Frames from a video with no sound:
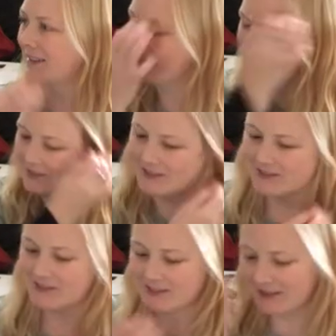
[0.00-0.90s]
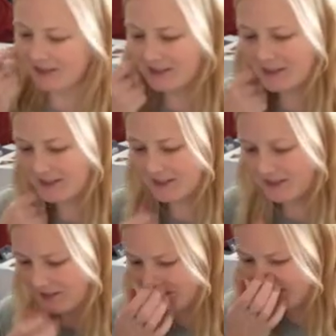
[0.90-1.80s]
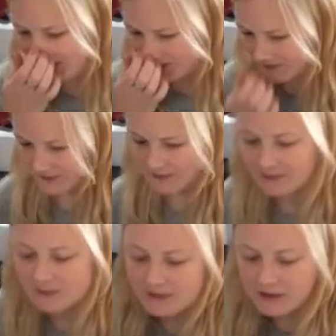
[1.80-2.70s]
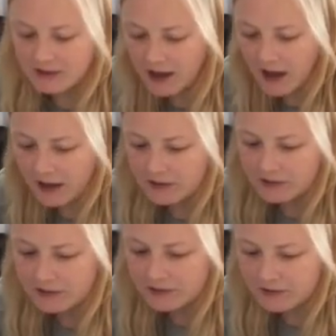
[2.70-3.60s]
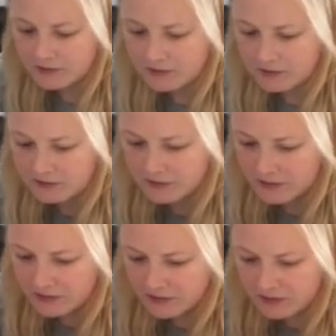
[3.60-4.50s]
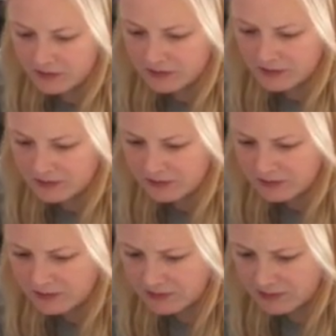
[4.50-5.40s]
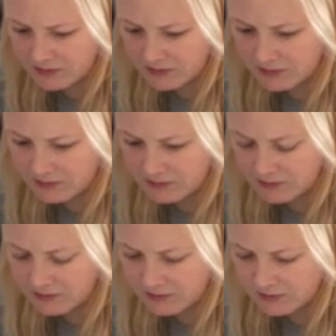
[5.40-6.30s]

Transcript: (not speaking)